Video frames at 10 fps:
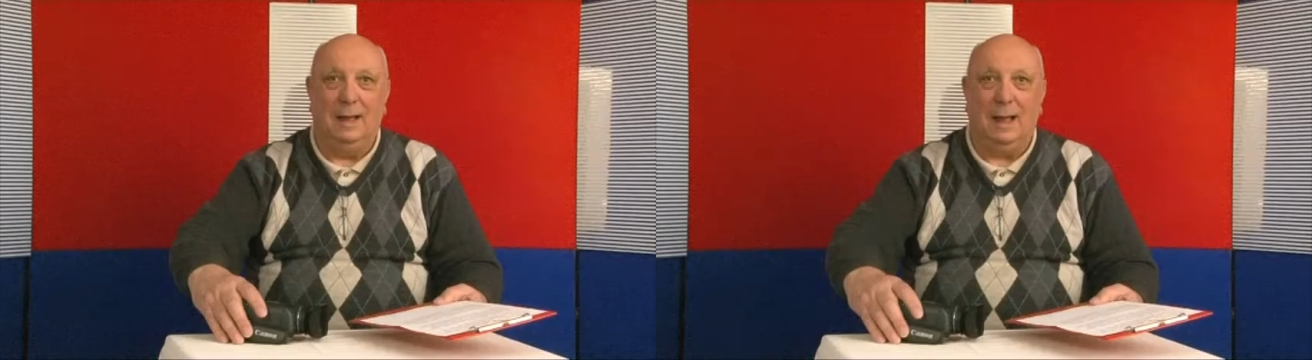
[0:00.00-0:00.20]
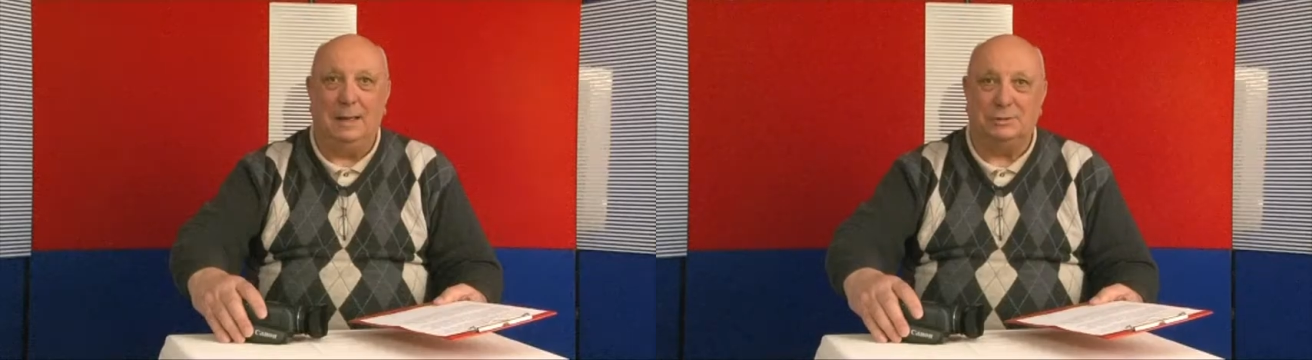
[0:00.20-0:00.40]

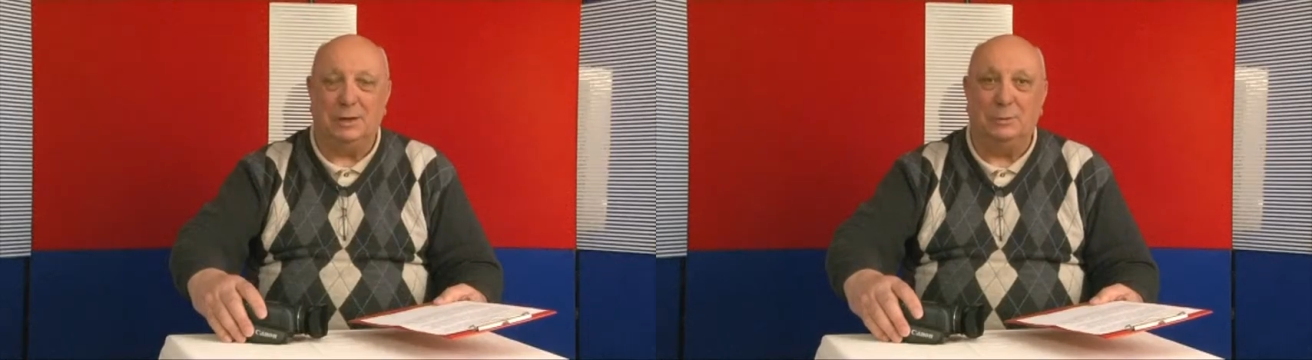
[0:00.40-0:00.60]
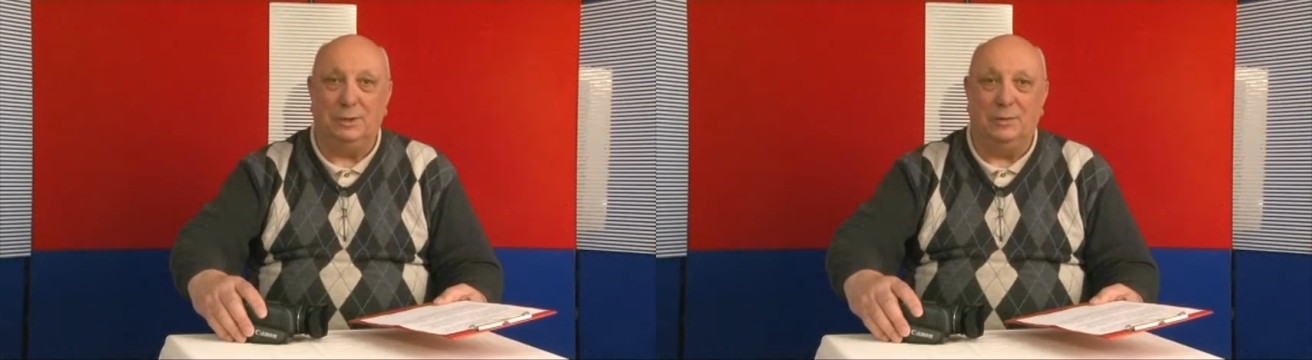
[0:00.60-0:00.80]
And
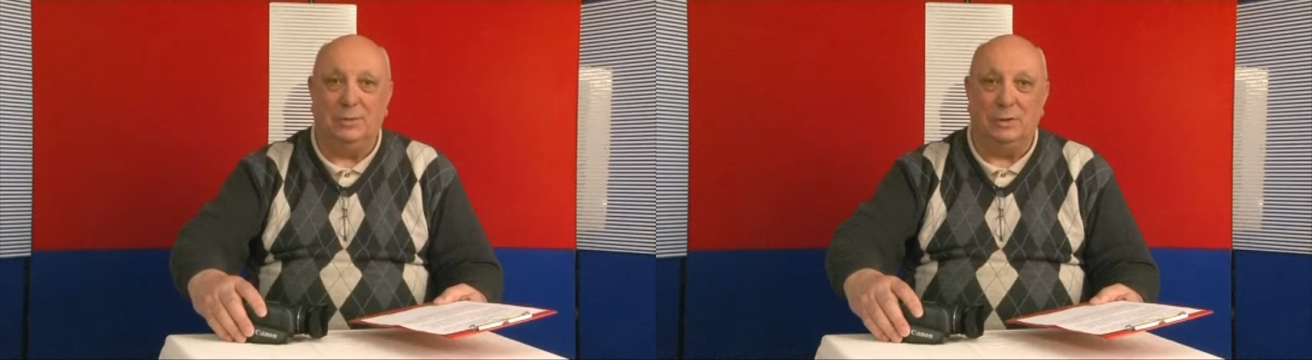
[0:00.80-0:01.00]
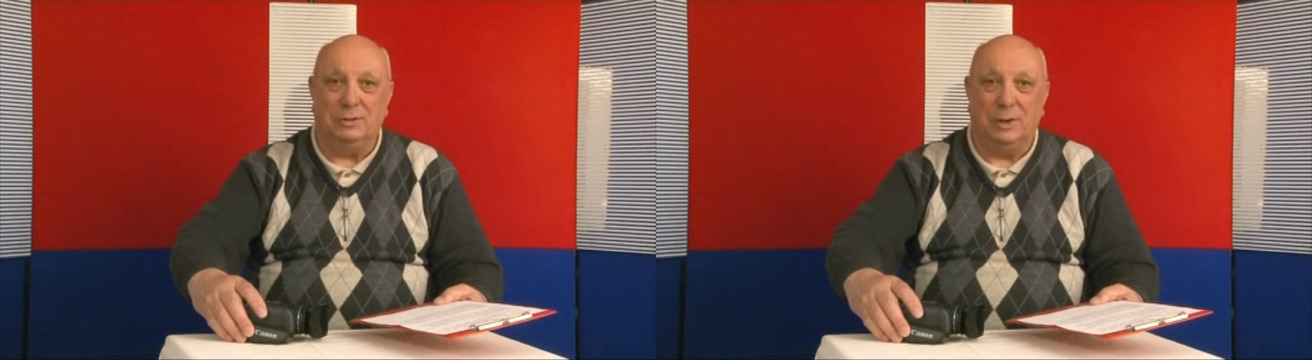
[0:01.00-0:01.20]
so to the
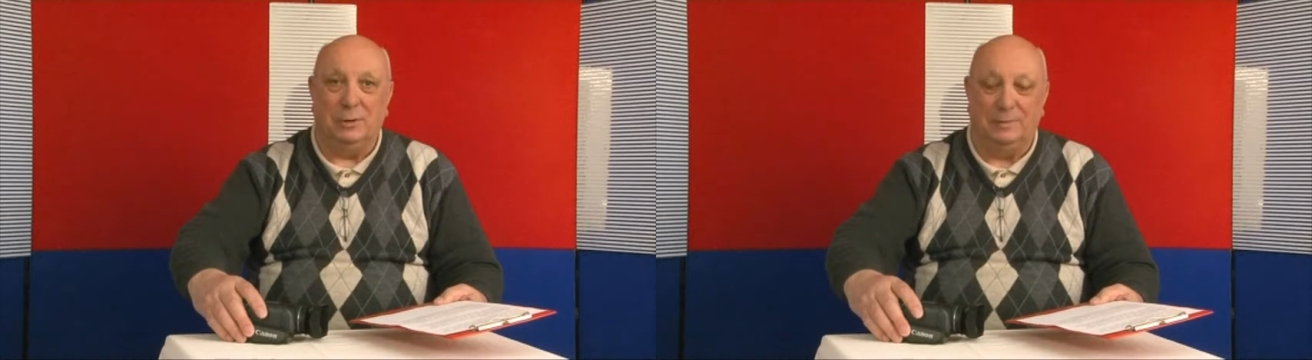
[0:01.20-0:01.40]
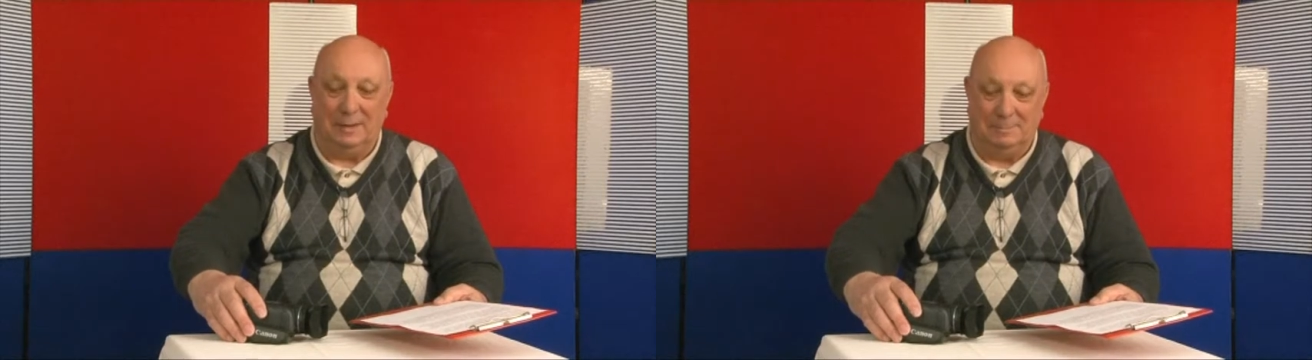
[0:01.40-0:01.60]

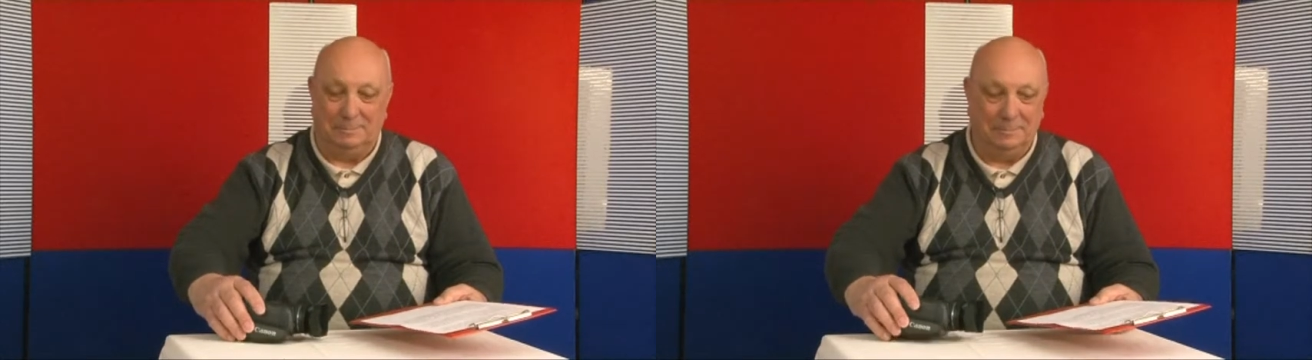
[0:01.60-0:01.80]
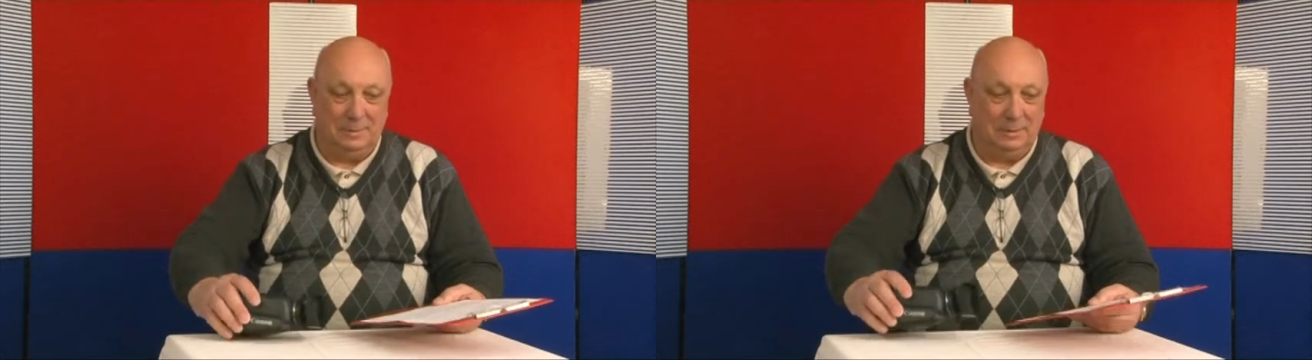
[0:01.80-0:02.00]
voiceover.
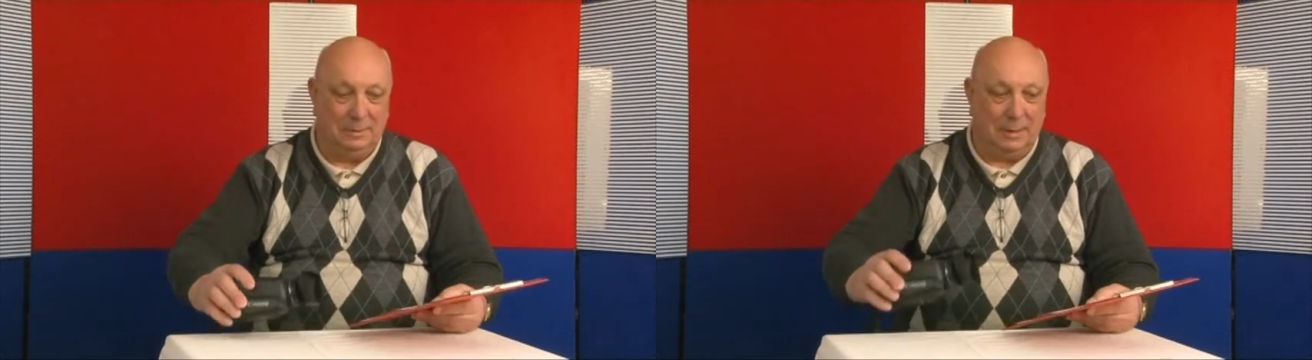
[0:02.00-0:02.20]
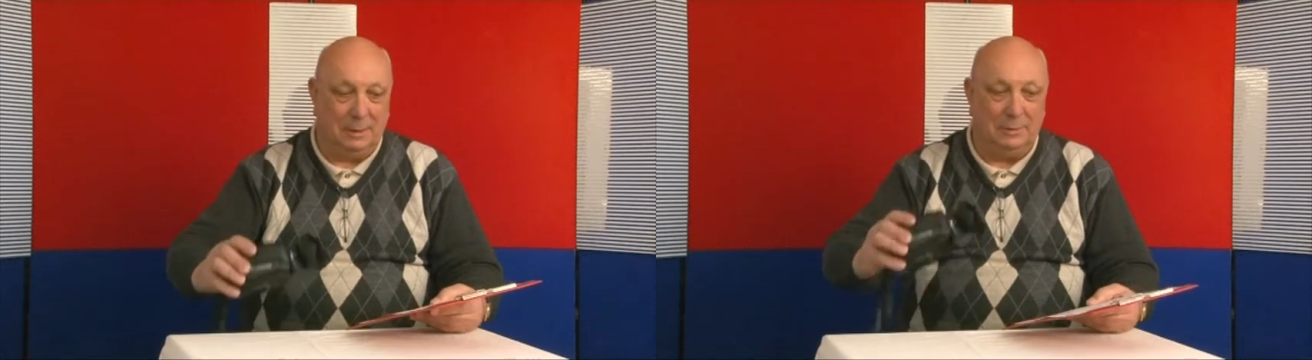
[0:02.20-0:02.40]
Now,